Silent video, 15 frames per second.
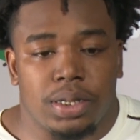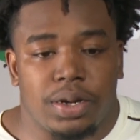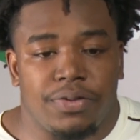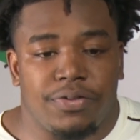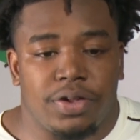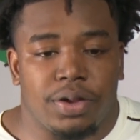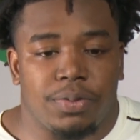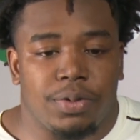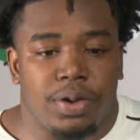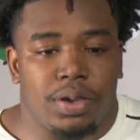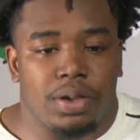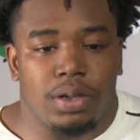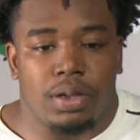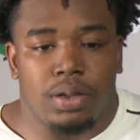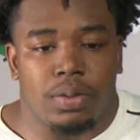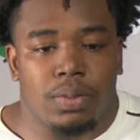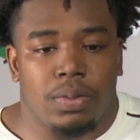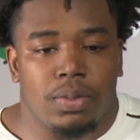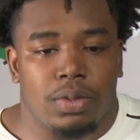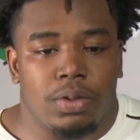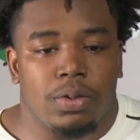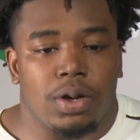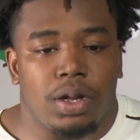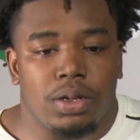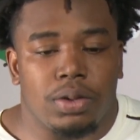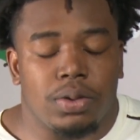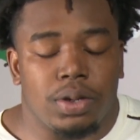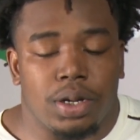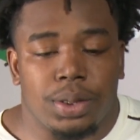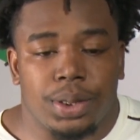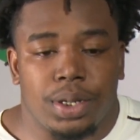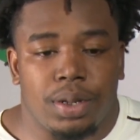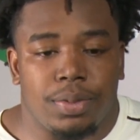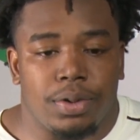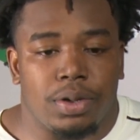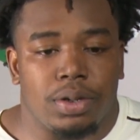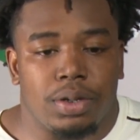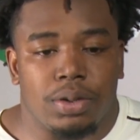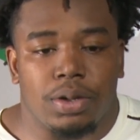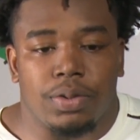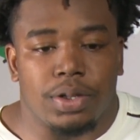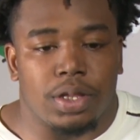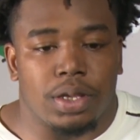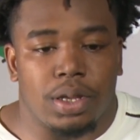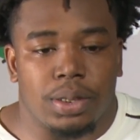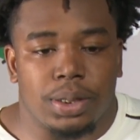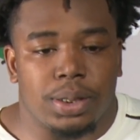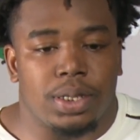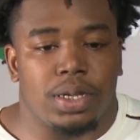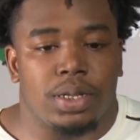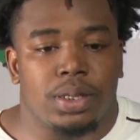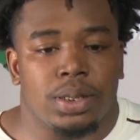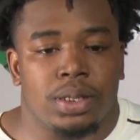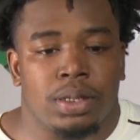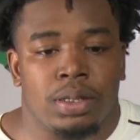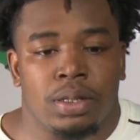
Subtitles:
I feel like we're all doing our job and doing what the coaches asked.